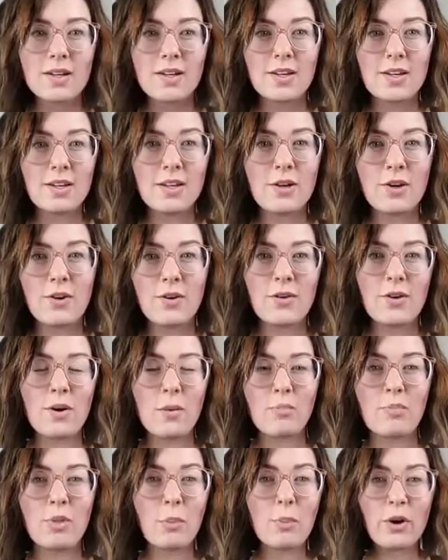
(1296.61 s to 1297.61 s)

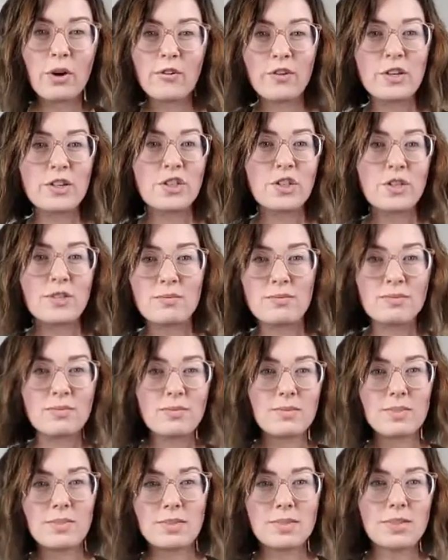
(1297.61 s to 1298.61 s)
the perfect
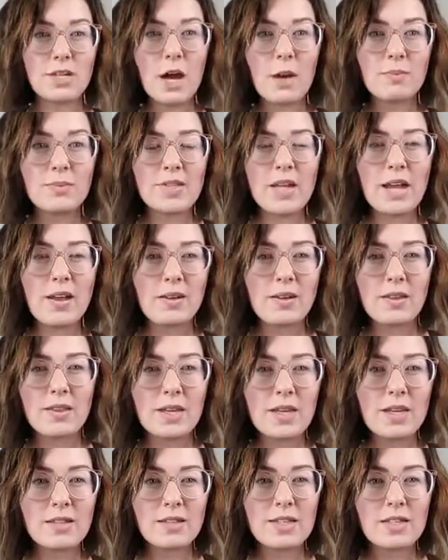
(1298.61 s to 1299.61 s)
top 10
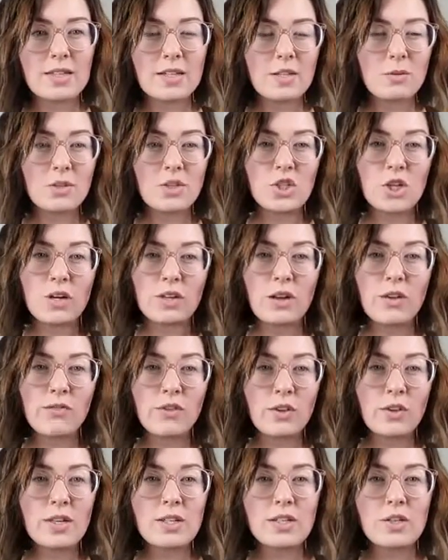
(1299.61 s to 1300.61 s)
things that need to be checked off
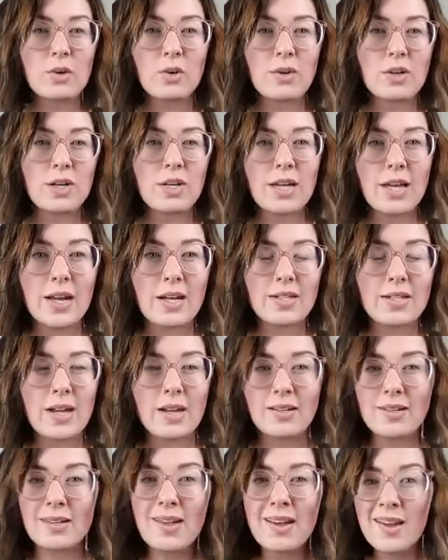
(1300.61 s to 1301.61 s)
the list in order to get it
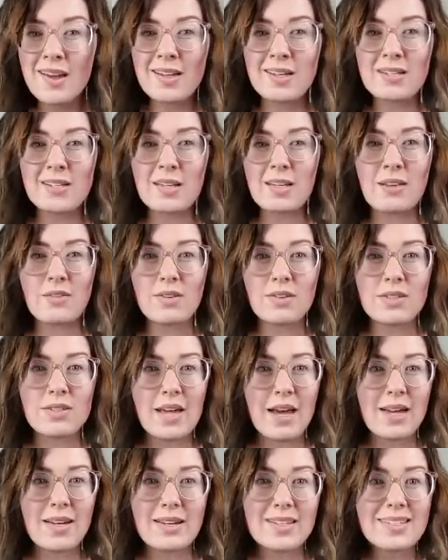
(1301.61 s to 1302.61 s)
done. He doesn't give us
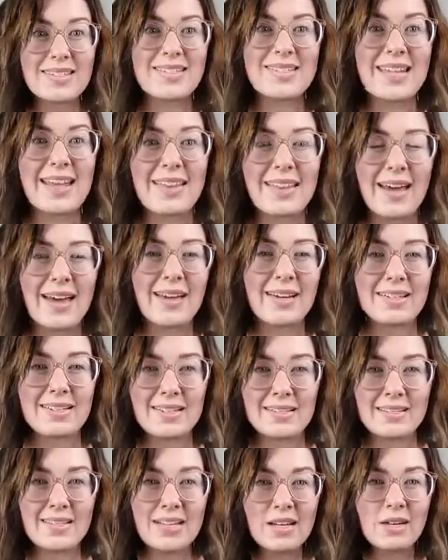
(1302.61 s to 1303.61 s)
that. He doesn't say that. He
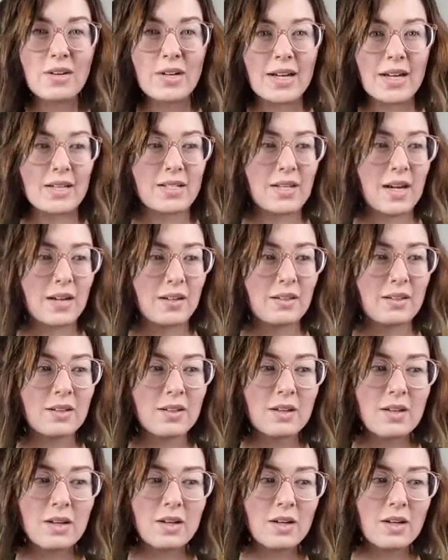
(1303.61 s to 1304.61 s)
says he'll get it done.
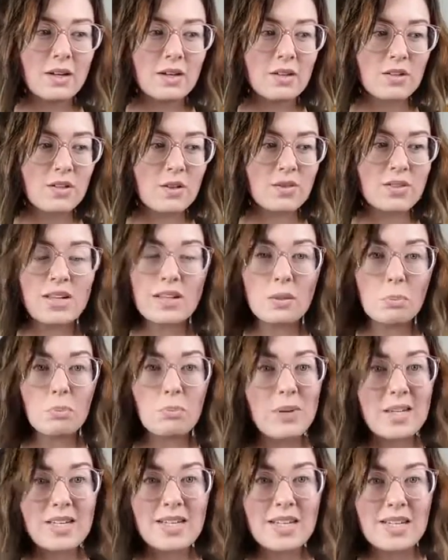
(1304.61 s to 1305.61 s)
So it's not the
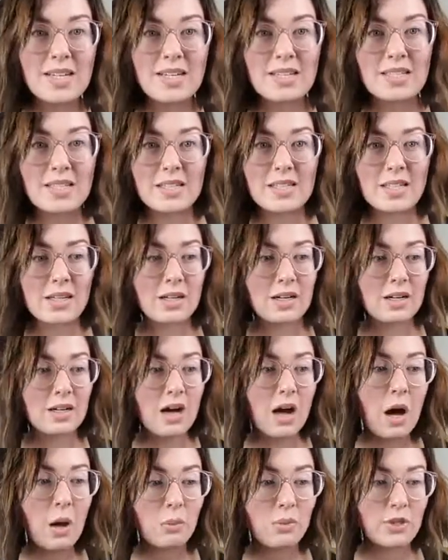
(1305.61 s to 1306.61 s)
busyness that's going to
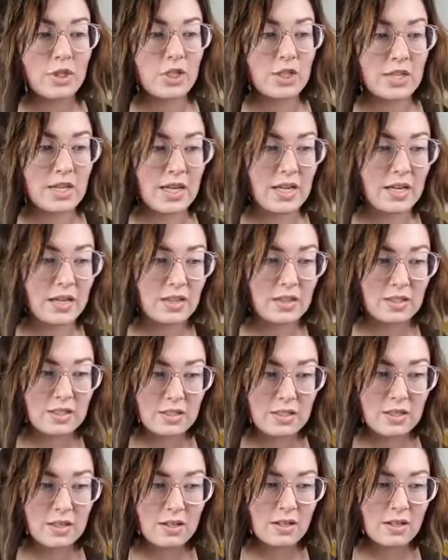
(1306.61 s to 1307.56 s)
accomplish things,